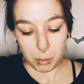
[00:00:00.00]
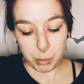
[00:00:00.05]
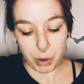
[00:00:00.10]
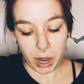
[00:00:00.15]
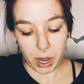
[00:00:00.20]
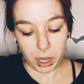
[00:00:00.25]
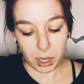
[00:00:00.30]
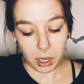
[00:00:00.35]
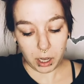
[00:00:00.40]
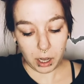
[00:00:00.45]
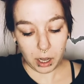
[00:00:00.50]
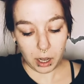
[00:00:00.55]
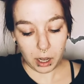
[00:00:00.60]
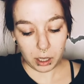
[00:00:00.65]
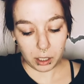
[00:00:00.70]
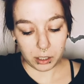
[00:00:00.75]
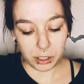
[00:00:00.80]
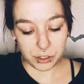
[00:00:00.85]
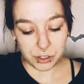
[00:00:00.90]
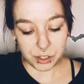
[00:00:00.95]
But
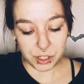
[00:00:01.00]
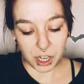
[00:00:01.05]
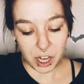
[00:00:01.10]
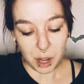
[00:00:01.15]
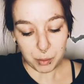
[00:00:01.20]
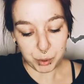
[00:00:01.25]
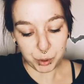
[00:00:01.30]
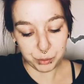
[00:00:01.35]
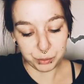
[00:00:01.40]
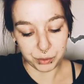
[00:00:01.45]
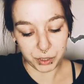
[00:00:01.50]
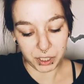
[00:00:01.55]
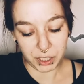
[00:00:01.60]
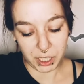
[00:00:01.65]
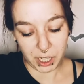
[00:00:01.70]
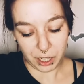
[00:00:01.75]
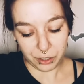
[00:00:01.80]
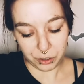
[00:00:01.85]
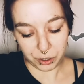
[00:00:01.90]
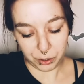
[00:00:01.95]
there's a couple
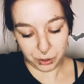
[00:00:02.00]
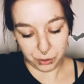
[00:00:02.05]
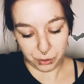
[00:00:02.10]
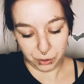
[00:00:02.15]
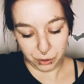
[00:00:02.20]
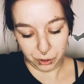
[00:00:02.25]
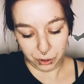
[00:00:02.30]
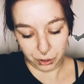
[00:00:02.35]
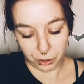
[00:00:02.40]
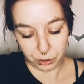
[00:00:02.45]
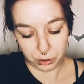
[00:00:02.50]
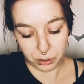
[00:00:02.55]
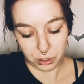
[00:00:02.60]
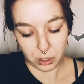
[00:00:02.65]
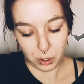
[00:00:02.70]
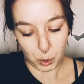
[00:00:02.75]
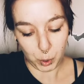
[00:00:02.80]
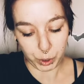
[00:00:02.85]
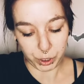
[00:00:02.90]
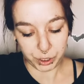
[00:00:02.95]
really other cool
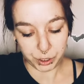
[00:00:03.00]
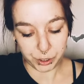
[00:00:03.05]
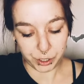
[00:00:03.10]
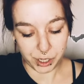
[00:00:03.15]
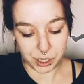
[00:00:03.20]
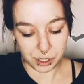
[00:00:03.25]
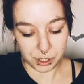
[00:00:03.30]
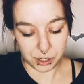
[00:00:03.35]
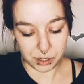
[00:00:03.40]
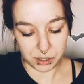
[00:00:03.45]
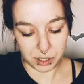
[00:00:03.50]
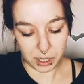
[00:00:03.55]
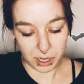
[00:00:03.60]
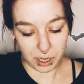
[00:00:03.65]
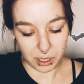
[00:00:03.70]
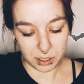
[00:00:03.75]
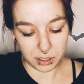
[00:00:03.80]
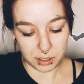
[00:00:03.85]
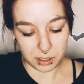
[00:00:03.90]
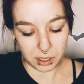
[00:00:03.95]
horned creatures
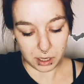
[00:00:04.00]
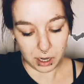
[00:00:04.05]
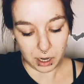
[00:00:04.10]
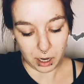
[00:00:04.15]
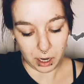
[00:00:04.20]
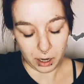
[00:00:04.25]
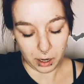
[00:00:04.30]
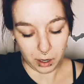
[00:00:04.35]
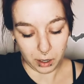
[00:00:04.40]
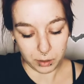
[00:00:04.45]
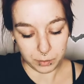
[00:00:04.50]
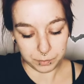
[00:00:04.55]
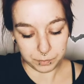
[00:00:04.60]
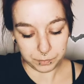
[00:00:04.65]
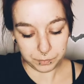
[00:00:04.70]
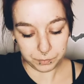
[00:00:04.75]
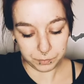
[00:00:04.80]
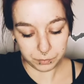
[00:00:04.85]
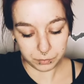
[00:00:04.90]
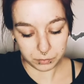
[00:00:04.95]
that
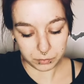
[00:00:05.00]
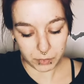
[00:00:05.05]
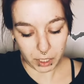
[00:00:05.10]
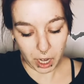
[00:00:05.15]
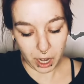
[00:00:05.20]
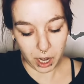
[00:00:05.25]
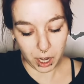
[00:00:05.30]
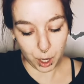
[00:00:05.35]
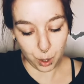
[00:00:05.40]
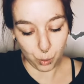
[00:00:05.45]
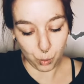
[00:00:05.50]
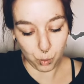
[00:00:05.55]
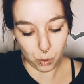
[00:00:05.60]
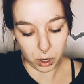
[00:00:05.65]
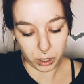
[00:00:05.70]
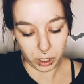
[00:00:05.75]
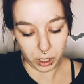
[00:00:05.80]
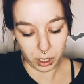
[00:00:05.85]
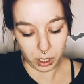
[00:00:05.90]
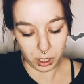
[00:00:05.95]
I
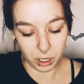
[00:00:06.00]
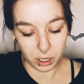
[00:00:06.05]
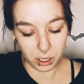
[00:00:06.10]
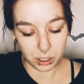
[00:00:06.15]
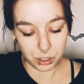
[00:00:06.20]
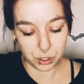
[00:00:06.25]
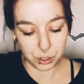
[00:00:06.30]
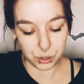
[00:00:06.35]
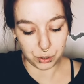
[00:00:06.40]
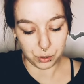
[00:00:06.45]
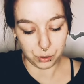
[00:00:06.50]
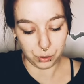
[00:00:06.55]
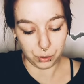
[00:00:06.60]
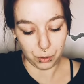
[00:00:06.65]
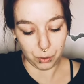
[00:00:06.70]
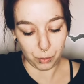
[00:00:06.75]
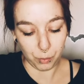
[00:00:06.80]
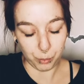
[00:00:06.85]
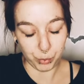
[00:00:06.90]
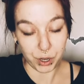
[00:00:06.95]
wanted
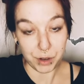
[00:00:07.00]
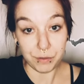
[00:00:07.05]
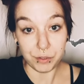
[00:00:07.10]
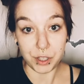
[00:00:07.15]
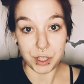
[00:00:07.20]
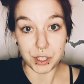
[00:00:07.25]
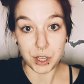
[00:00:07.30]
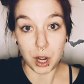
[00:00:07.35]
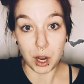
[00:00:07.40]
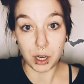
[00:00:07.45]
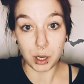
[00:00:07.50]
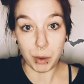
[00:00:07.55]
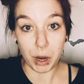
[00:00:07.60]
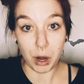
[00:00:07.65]
to briefly talk